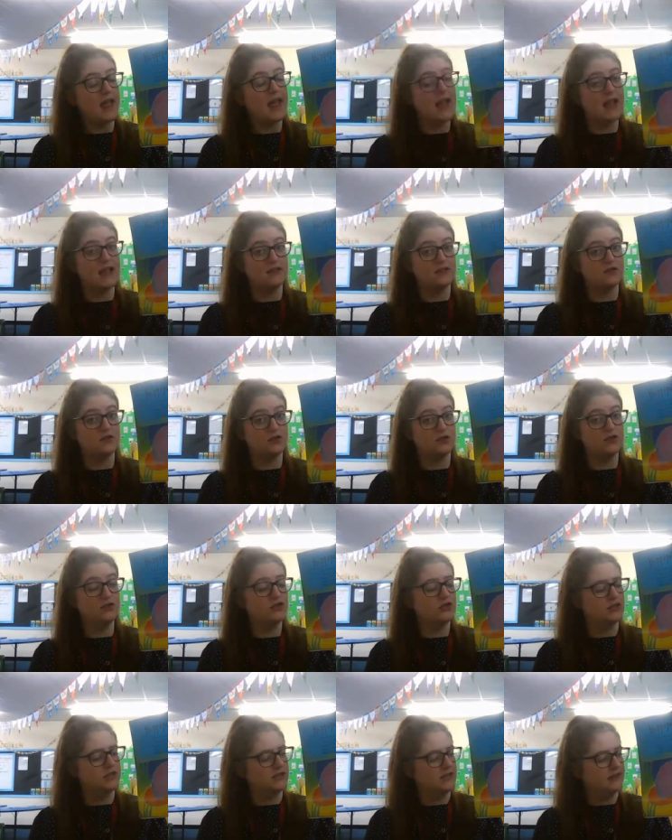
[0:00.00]
It's
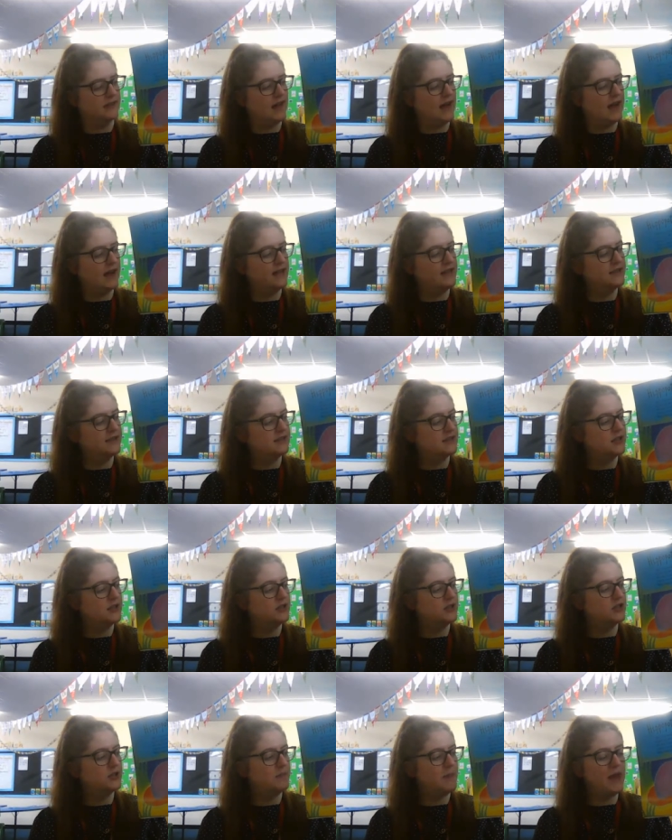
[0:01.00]
such a delight
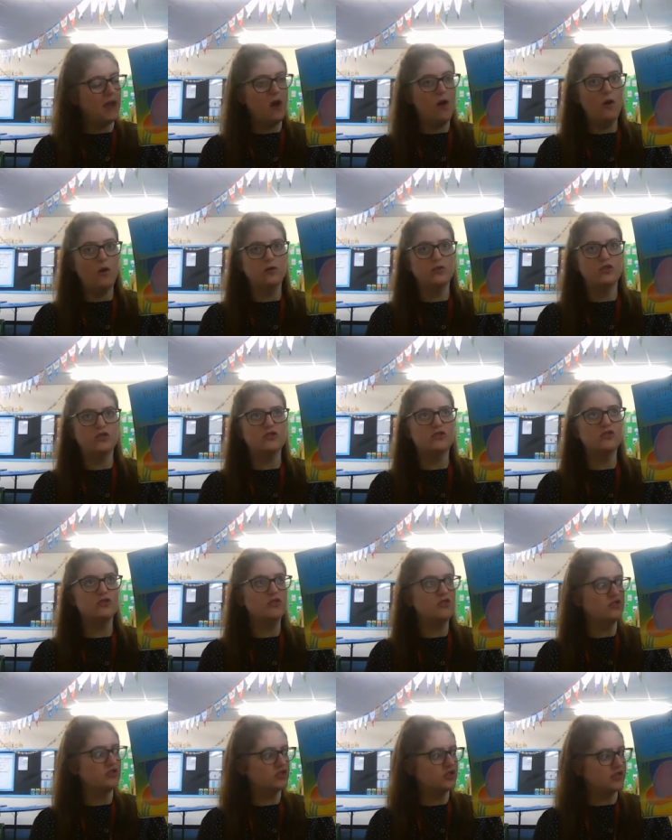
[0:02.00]
to behold
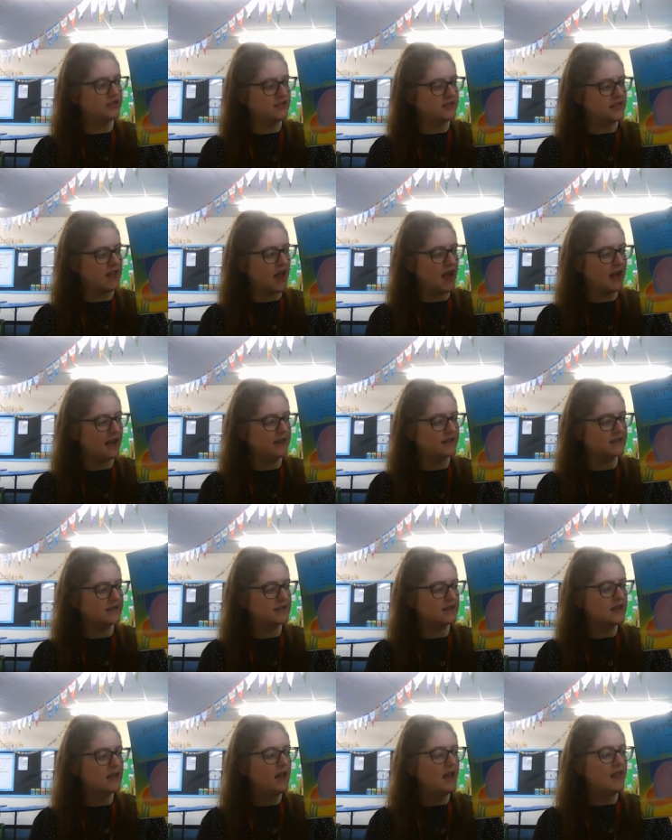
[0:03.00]
such a sight